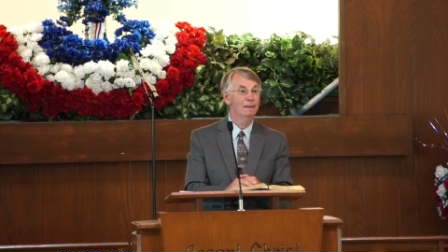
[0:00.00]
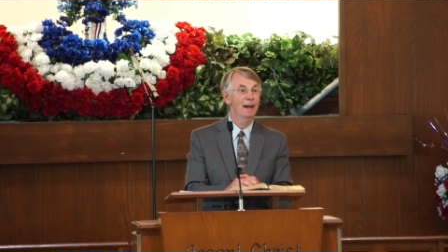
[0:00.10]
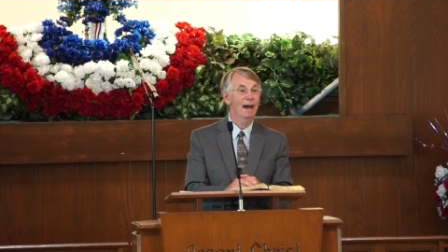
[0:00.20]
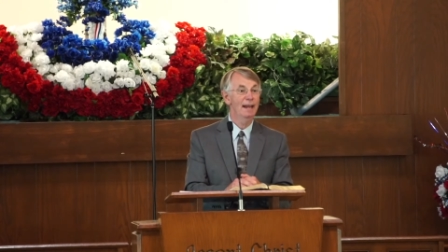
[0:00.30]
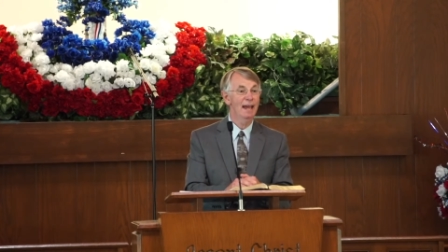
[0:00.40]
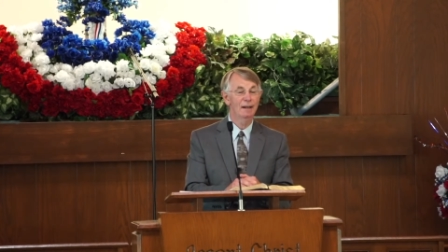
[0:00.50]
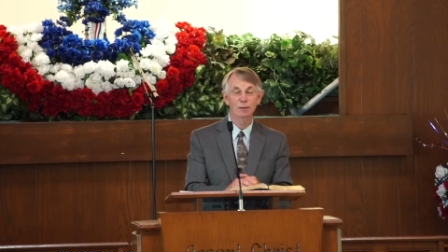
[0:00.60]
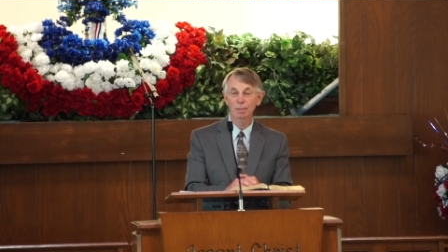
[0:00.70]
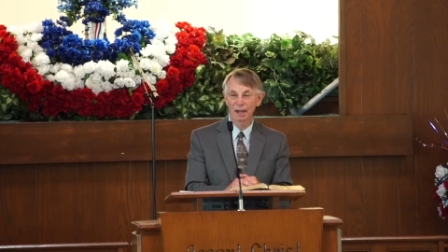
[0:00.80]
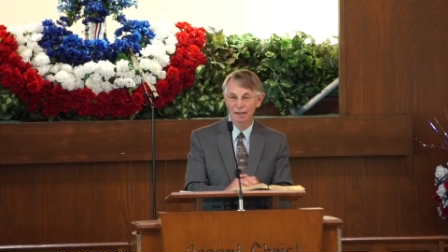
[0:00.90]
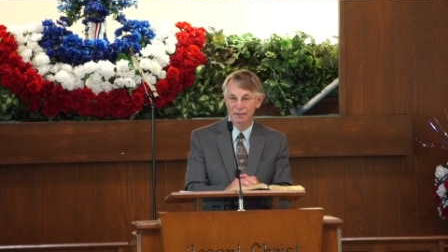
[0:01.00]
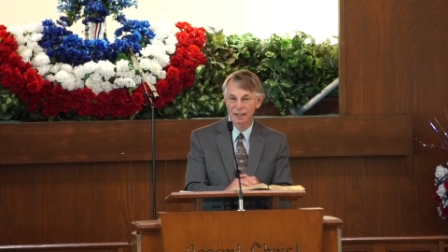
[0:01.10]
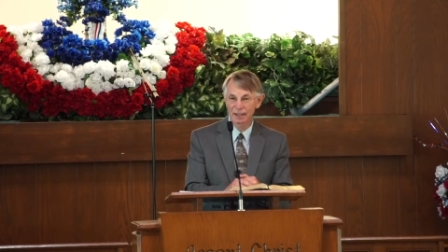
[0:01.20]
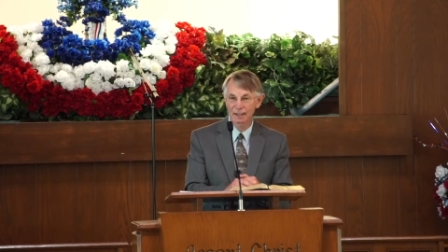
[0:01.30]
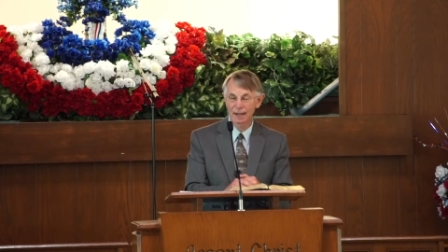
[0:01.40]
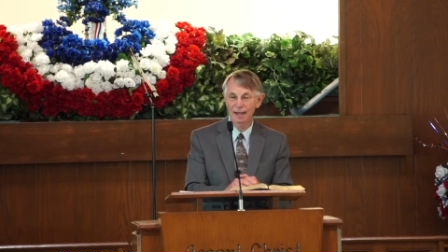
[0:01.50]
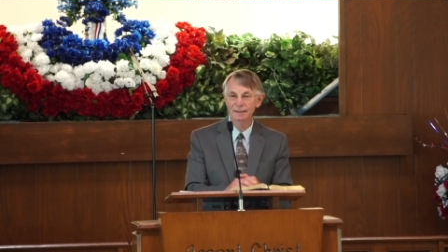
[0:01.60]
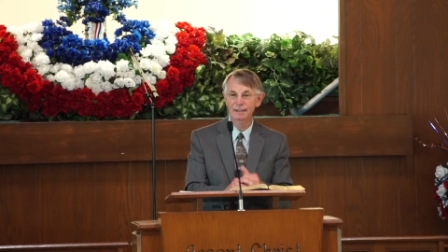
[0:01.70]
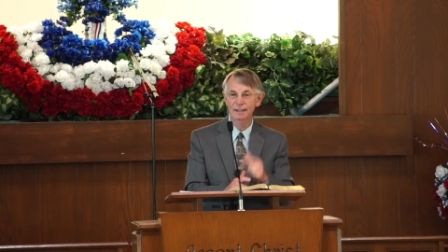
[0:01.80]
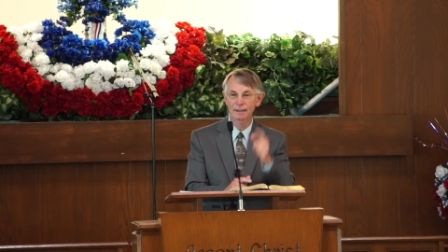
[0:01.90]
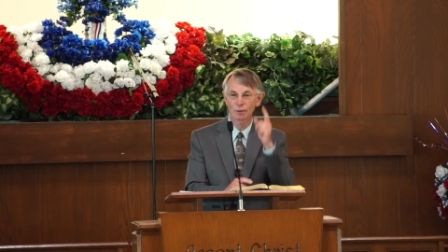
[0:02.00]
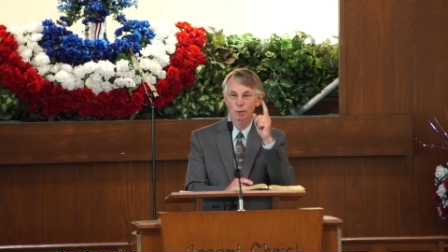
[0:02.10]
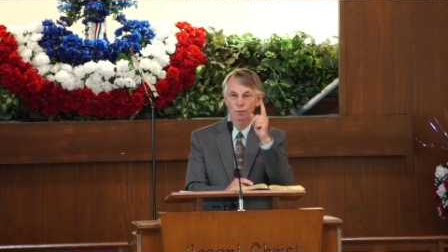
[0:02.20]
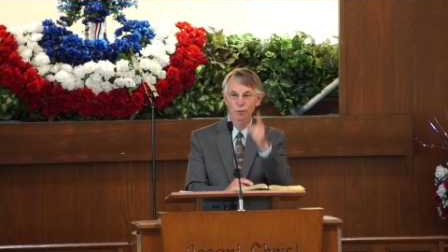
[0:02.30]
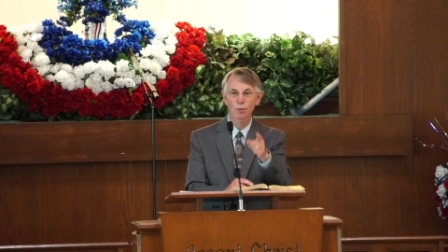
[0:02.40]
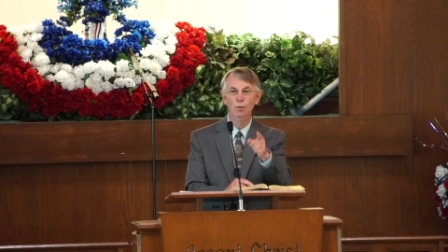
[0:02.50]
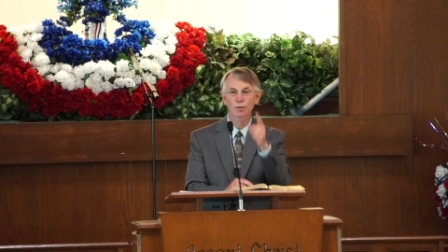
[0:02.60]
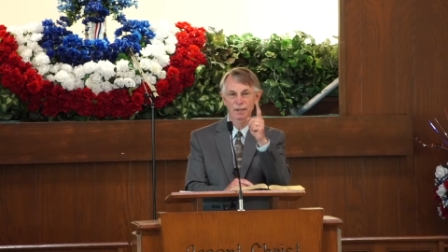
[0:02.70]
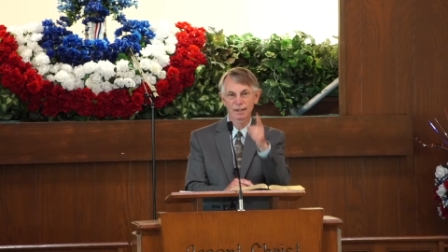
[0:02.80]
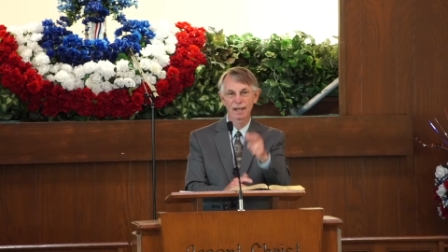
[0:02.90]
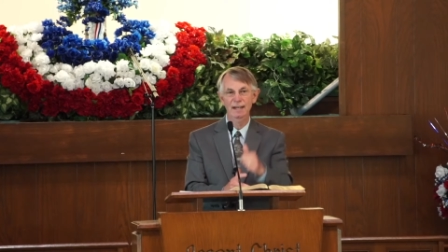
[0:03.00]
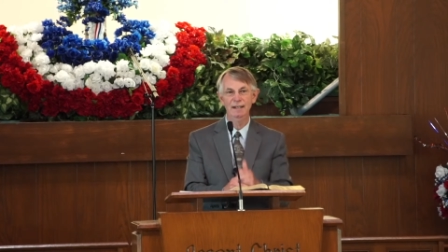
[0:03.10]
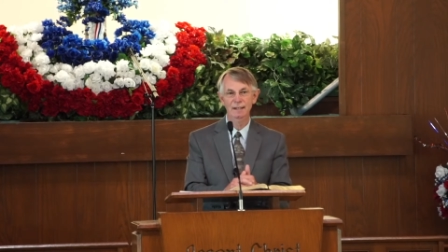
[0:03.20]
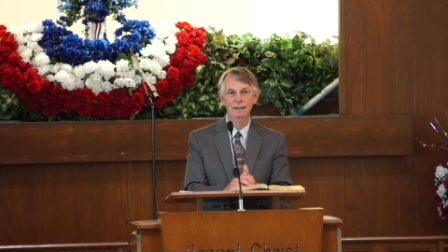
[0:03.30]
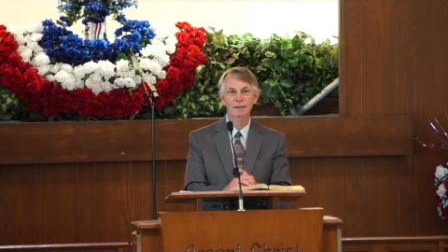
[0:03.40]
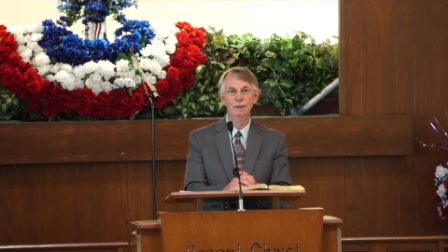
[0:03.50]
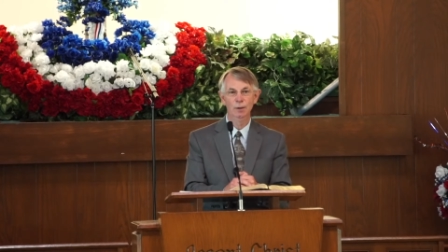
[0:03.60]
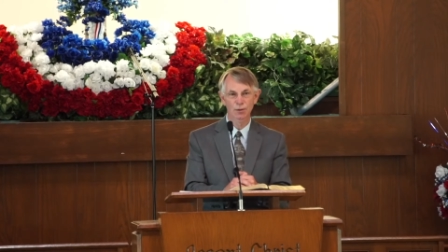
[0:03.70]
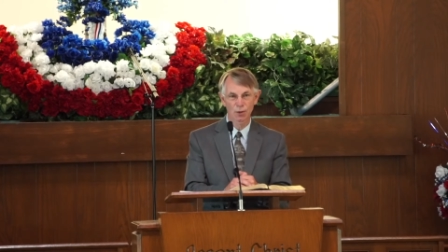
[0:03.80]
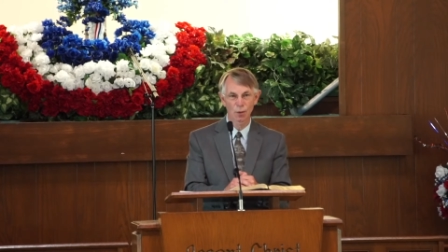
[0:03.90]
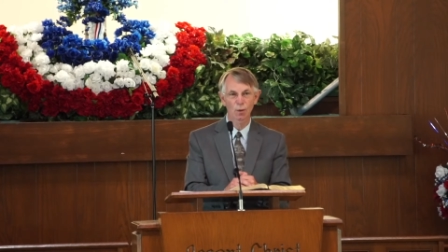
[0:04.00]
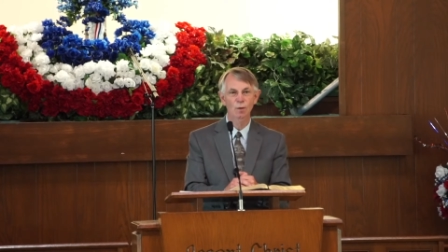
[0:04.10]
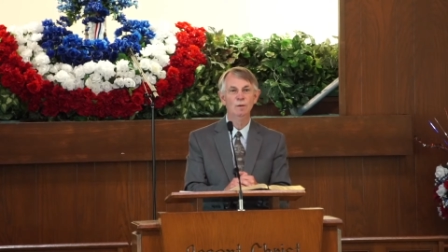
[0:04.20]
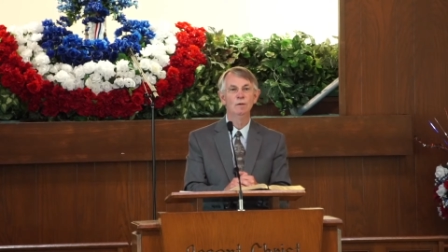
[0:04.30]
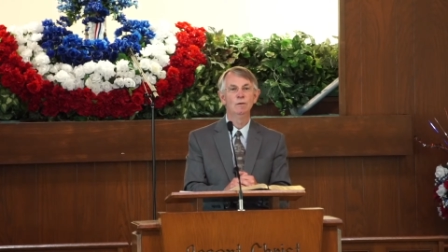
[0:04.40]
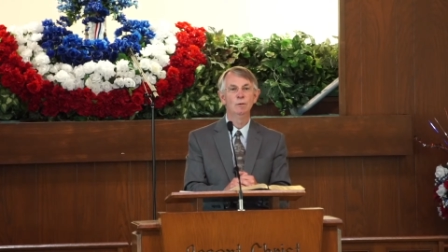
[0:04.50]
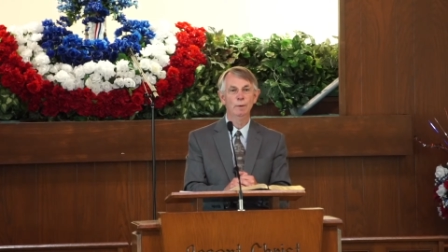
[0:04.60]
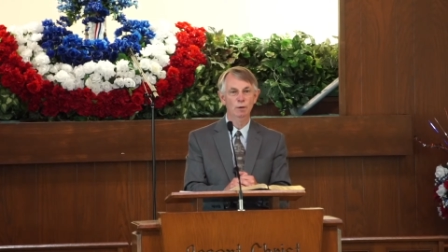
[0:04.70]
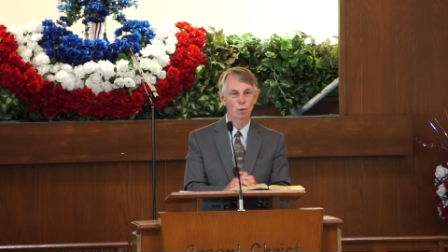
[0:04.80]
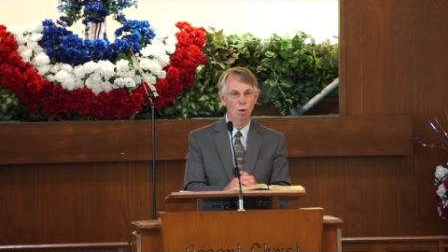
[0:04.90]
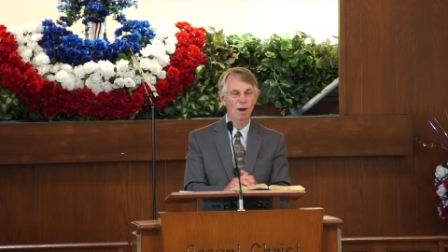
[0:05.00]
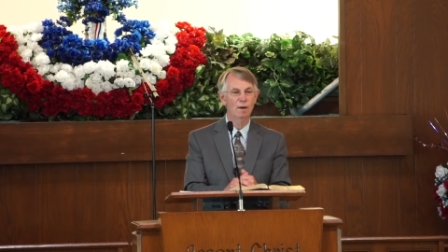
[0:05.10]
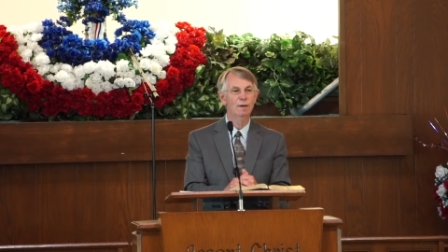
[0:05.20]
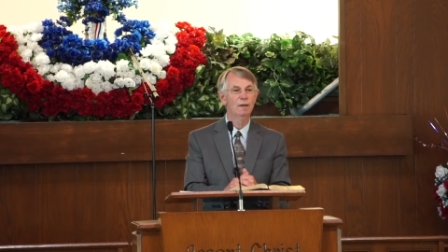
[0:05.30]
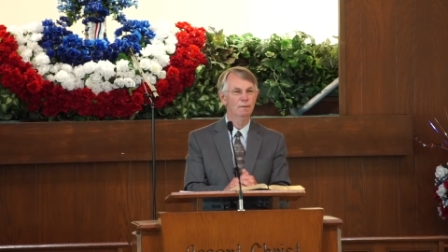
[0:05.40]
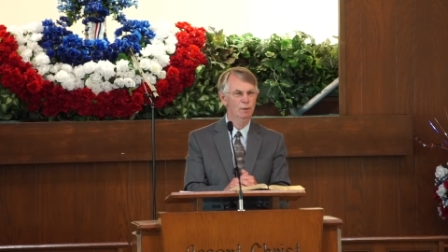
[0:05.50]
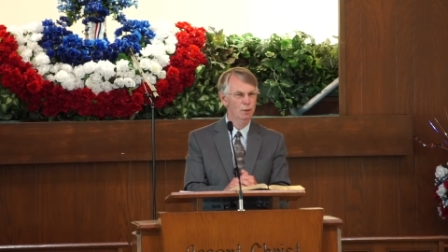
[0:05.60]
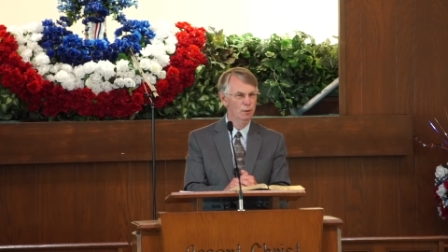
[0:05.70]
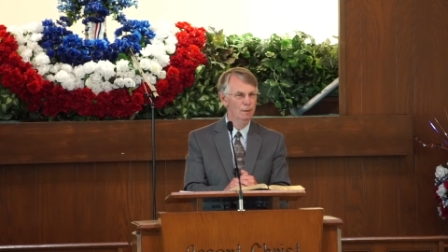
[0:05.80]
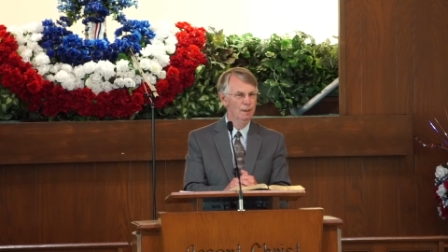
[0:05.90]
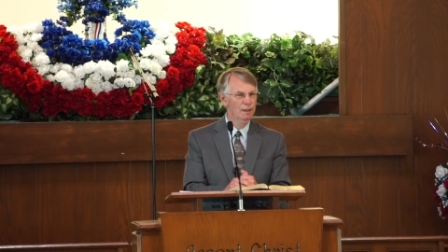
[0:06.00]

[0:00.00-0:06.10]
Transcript: God had other plans, didn't it? God said, You fool, tonight your soul will be required of you.